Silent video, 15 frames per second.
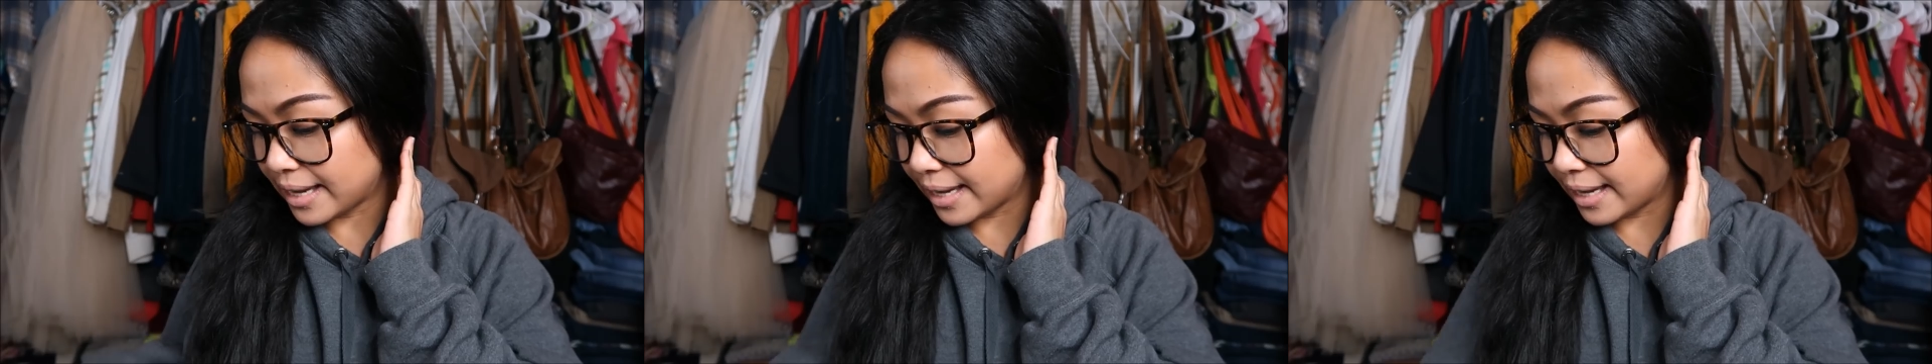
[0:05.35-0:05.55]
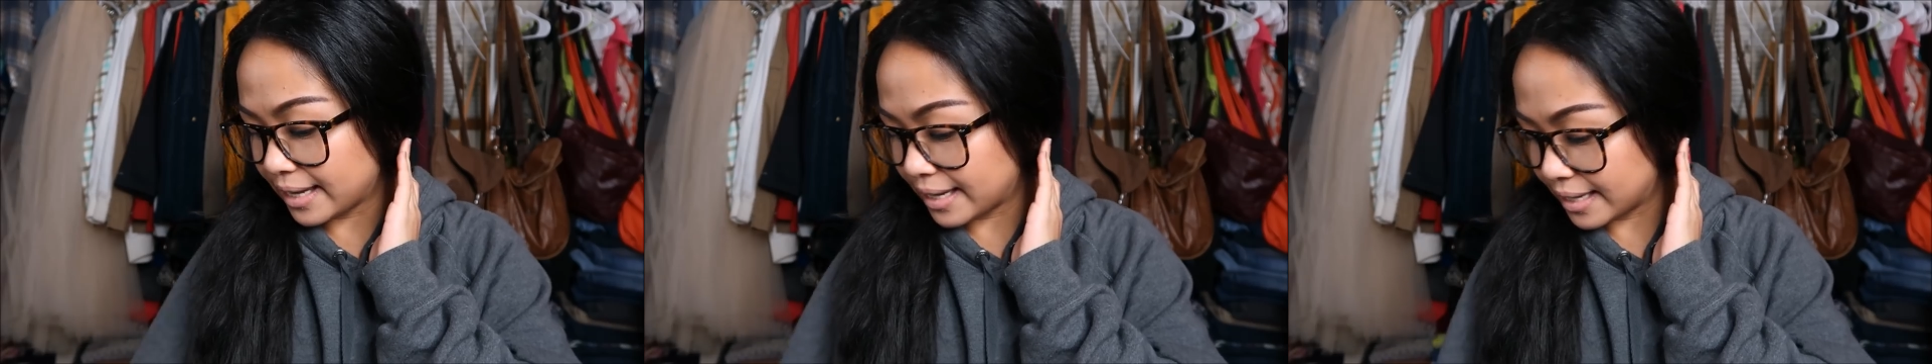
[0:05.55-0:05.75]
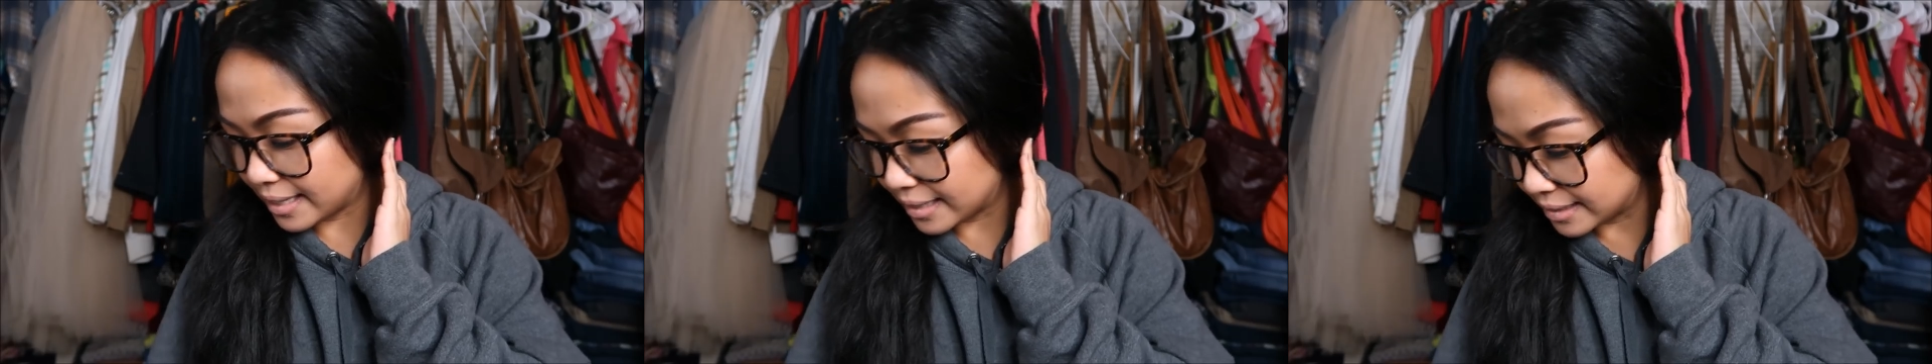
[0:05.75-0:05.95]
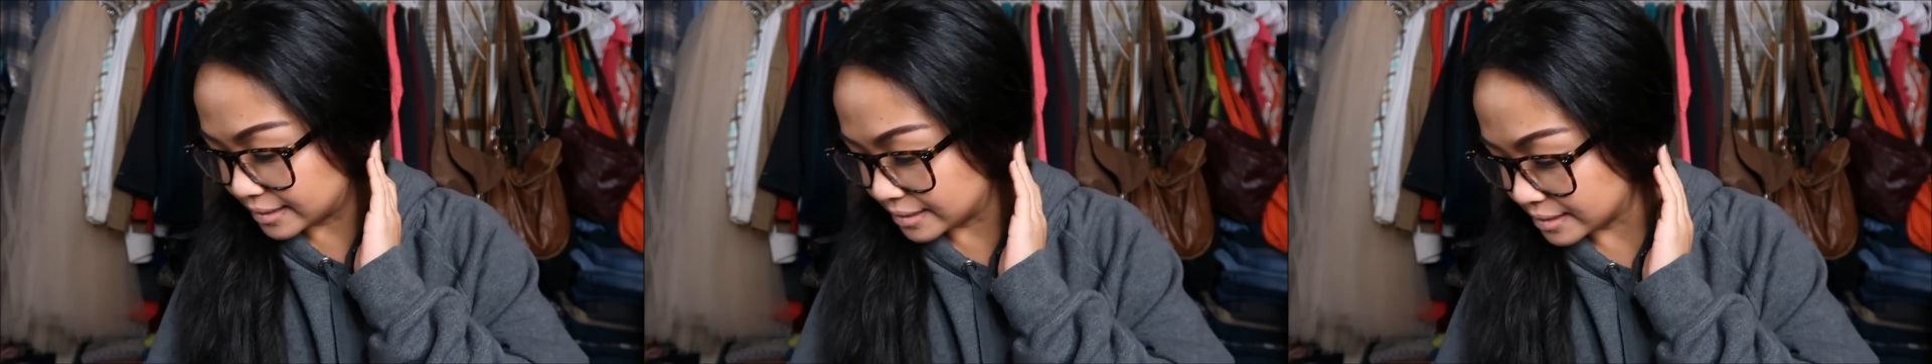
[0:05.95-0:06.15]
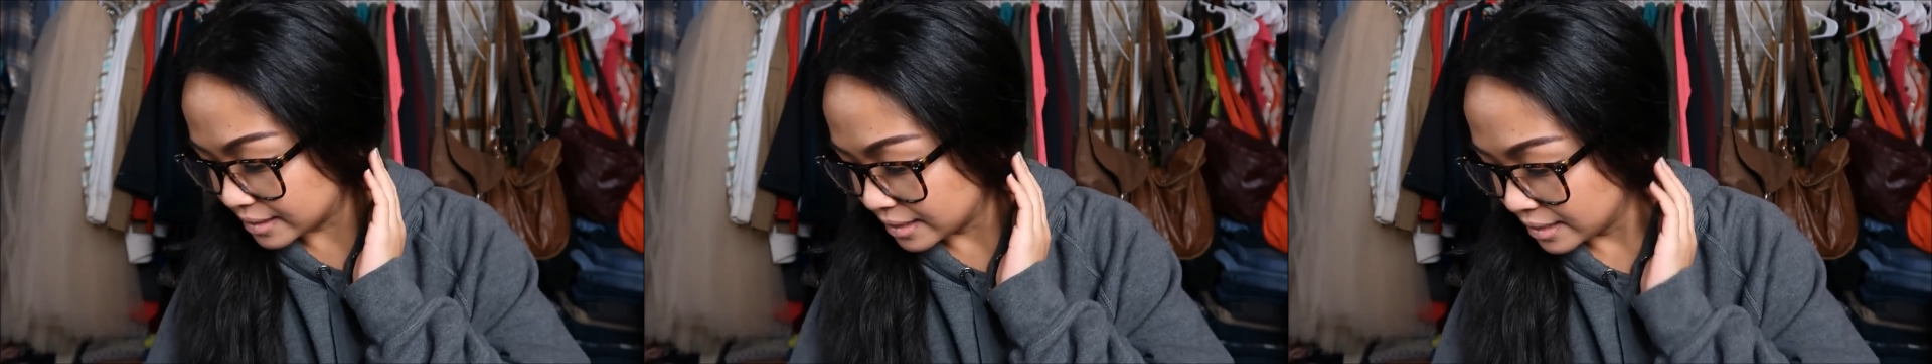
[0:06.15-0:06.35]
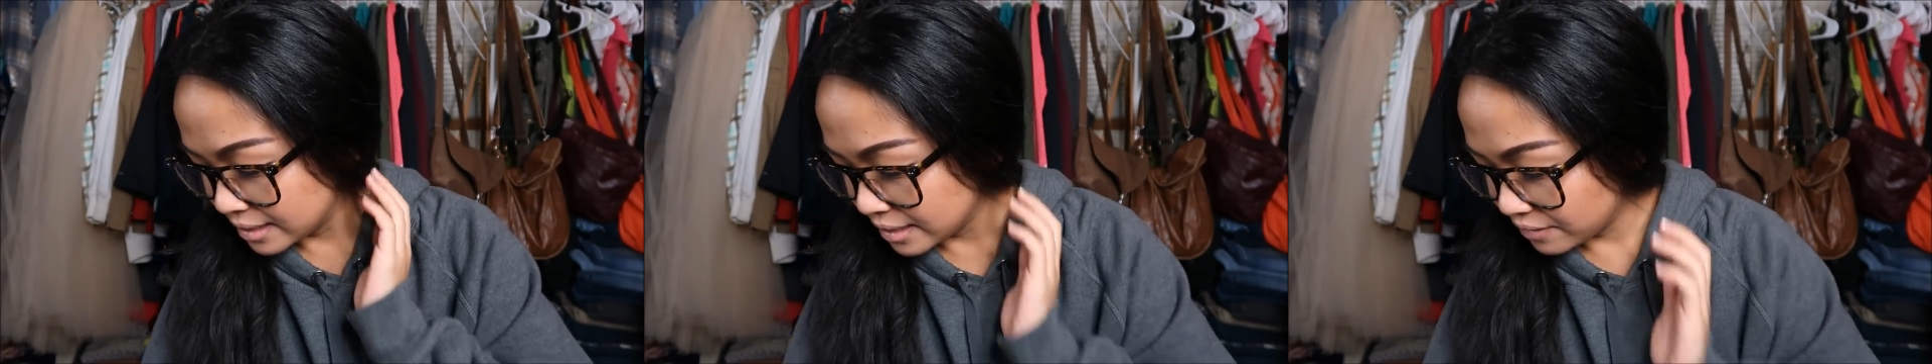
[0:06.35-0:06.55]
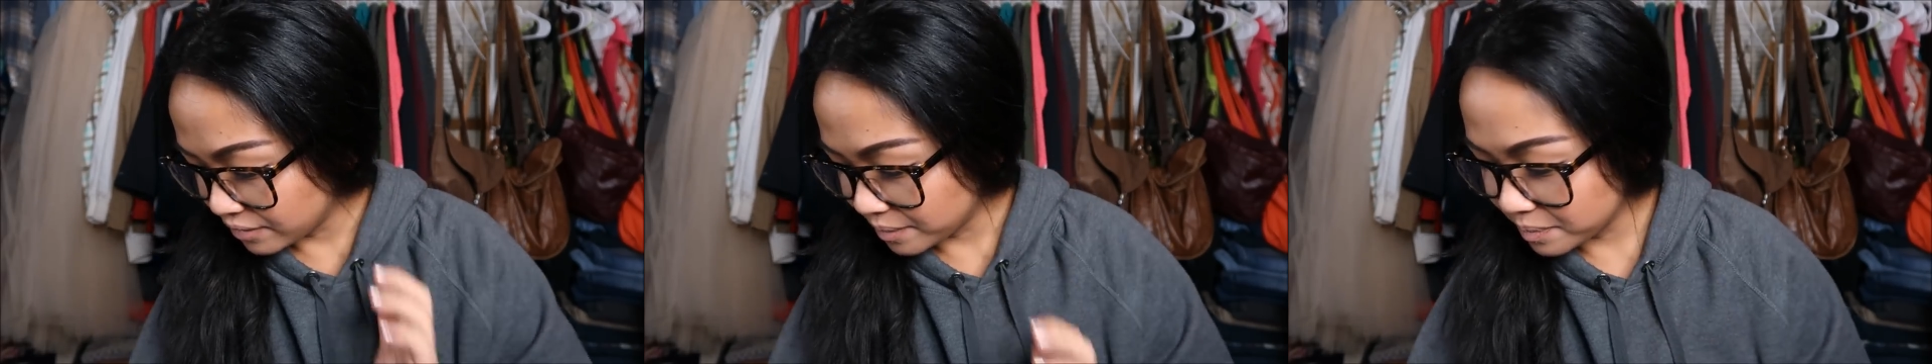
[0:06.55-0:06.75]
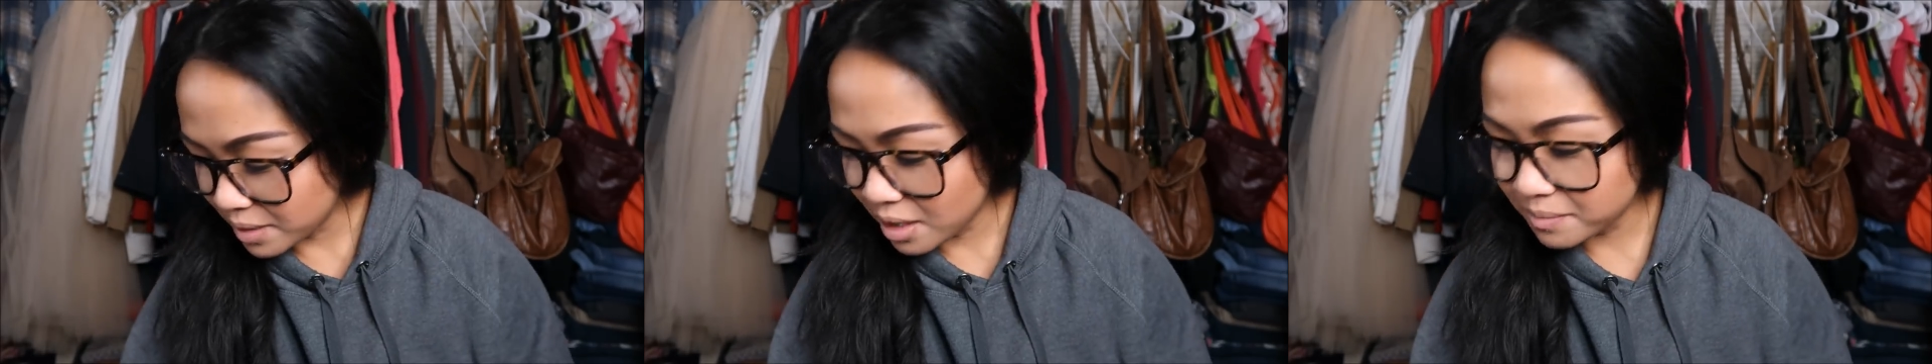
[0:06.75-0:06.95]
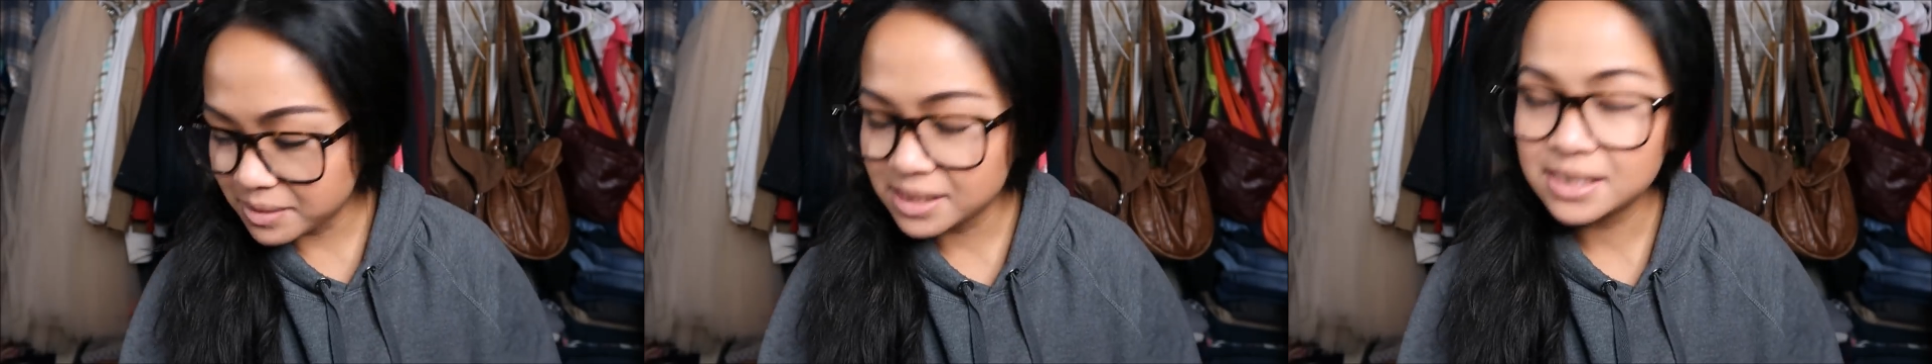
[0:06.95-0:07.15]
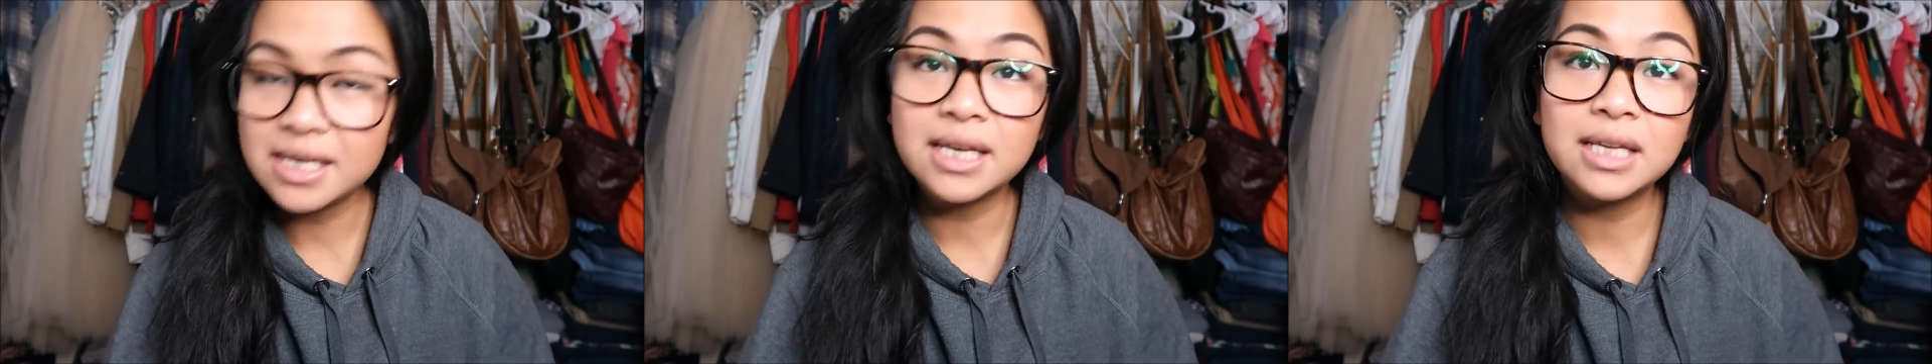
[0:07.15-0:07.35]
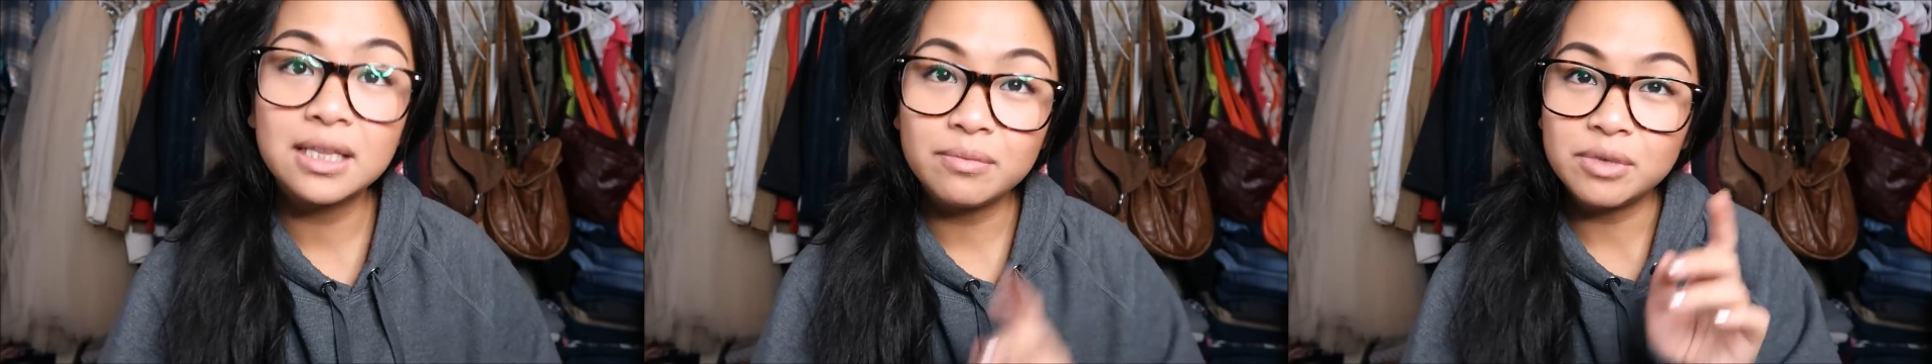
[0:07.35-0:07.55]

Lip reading: And if I'm not mistaken,